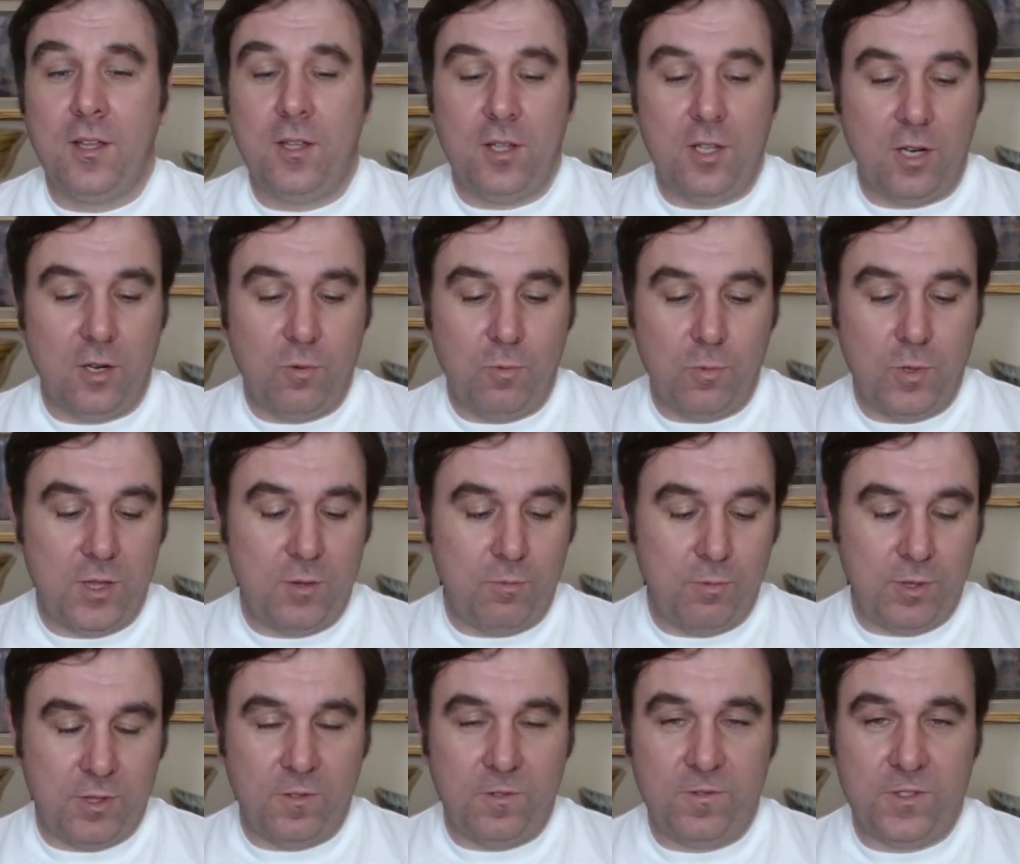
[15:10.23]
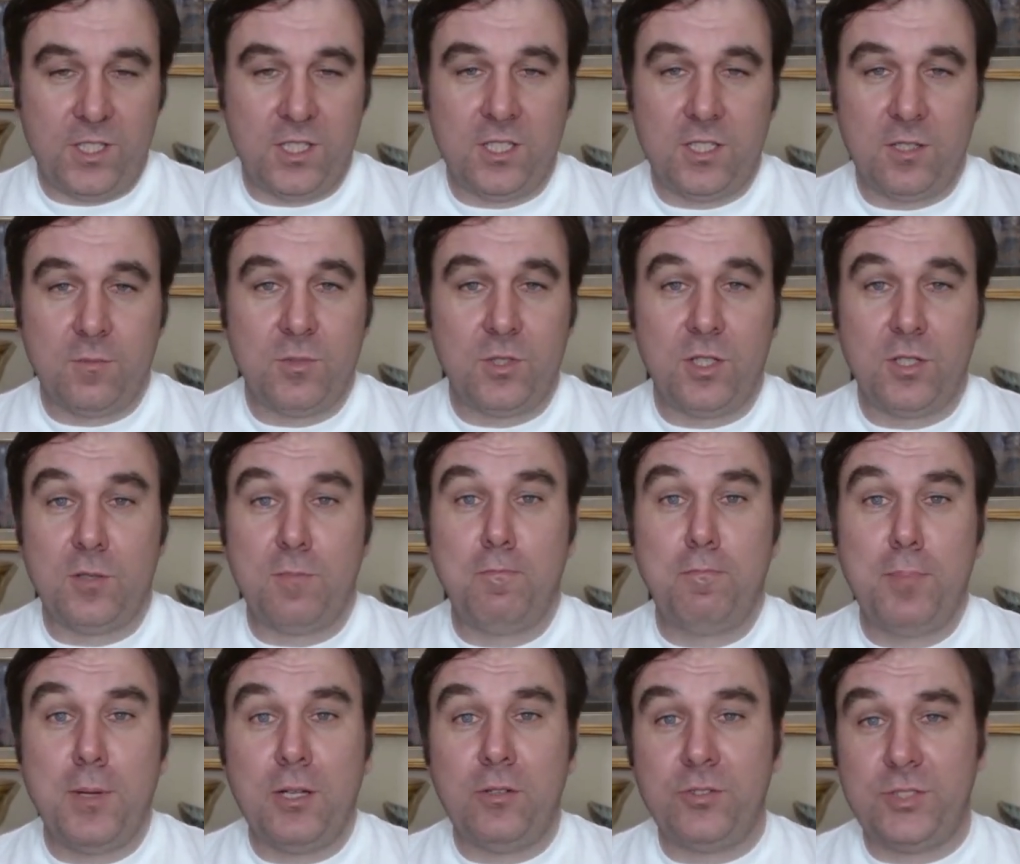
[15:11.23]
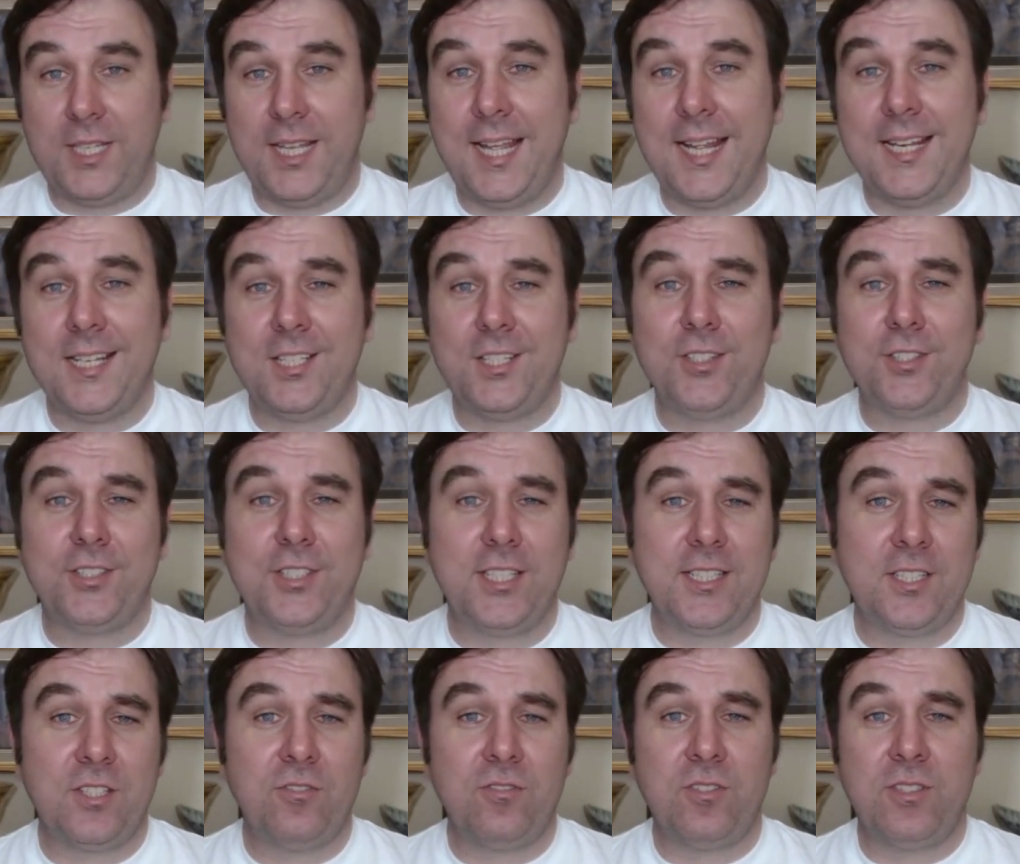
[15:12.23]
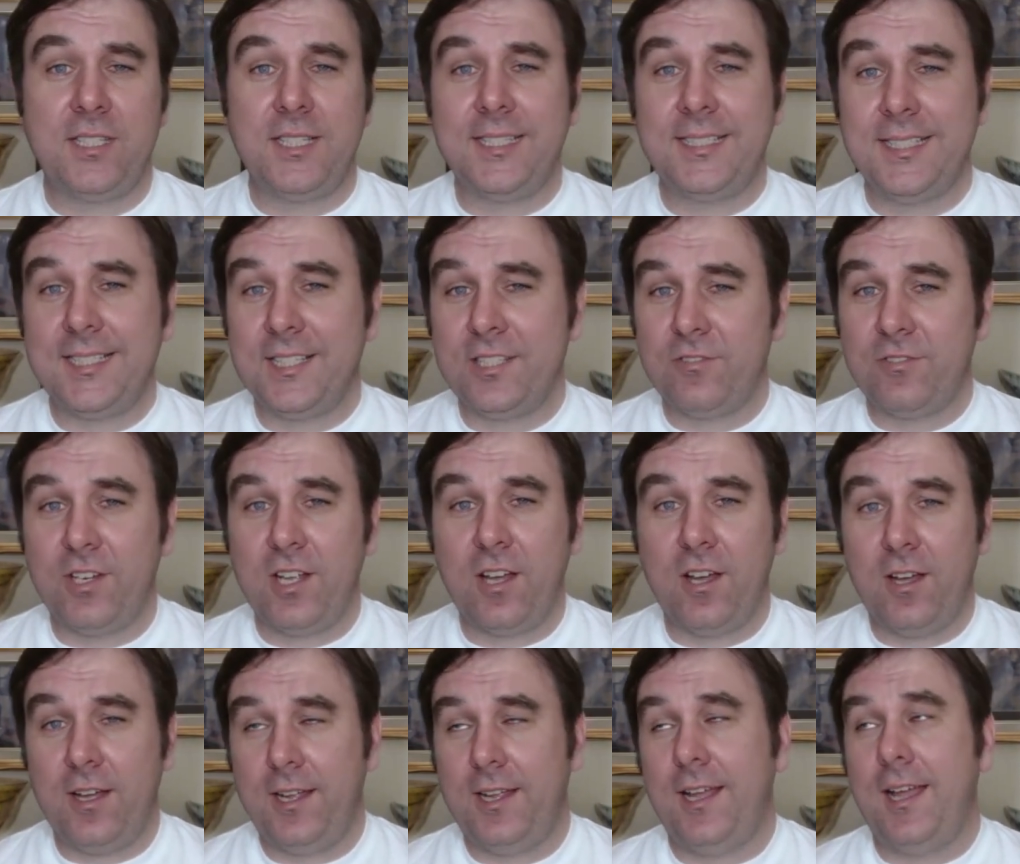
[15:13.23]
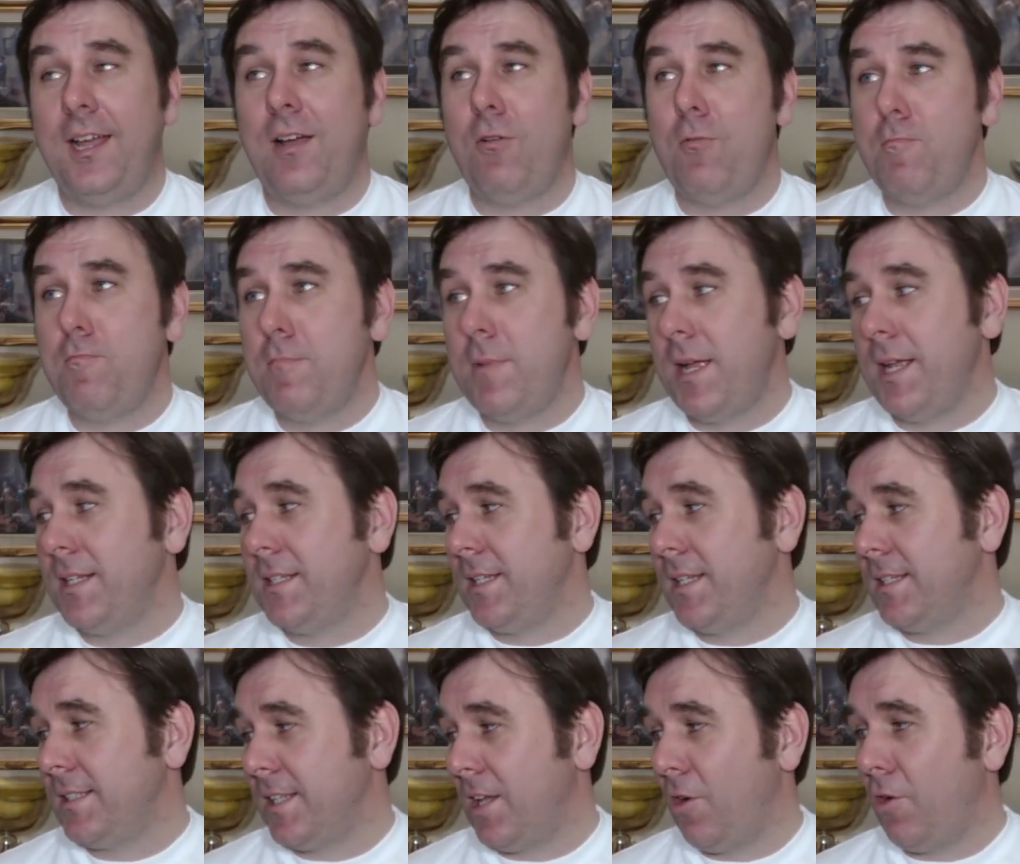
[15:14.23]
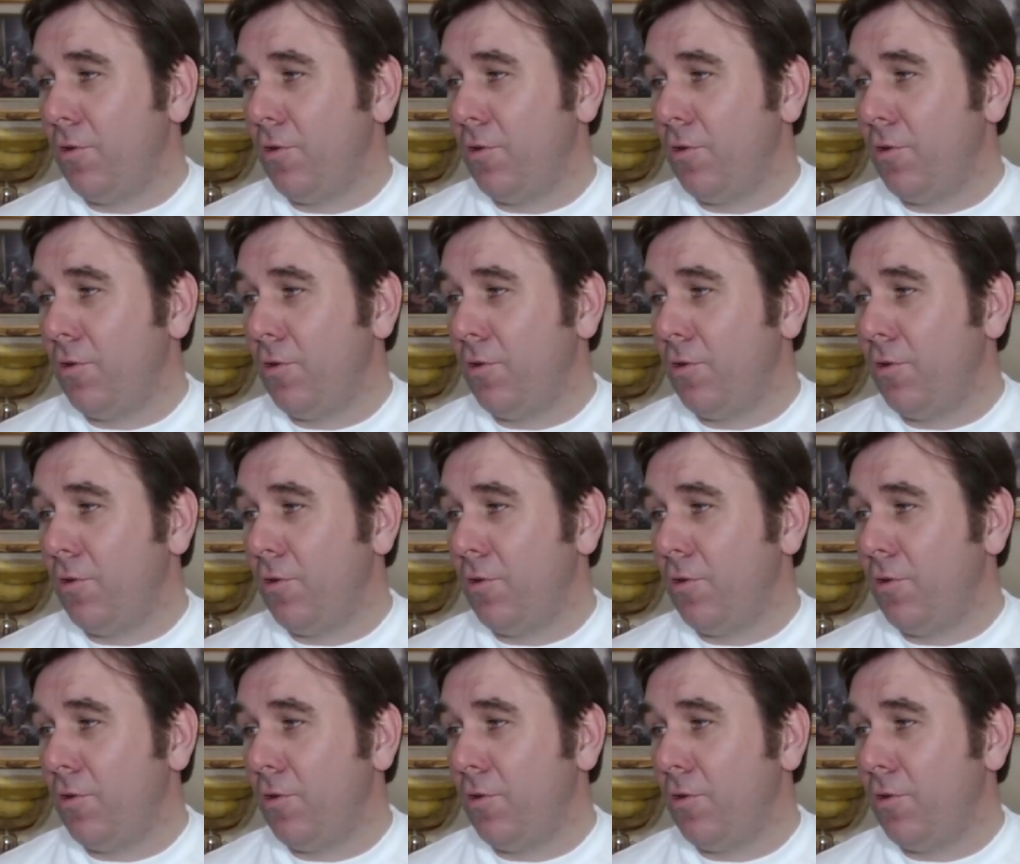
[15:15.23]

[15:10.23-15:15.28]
You know, with, with the systems that's built into your six hundred D T three i, how amazing is that?